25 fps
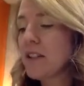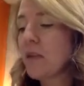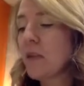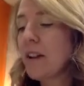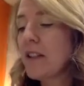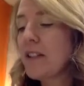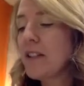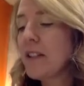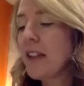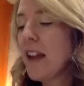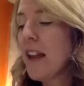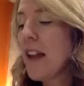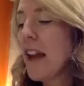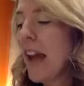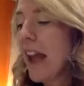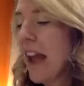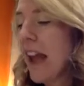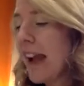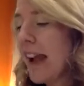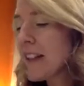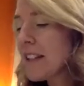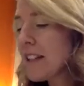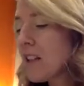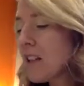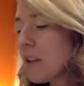So as
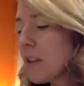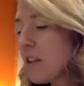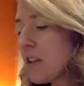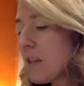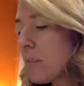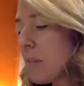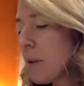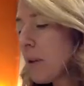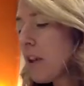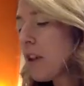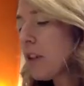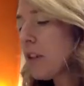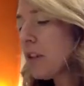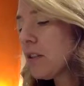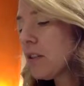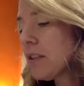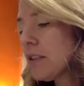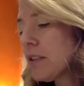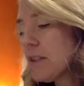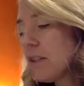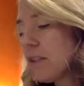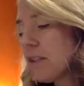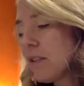X gets bigger,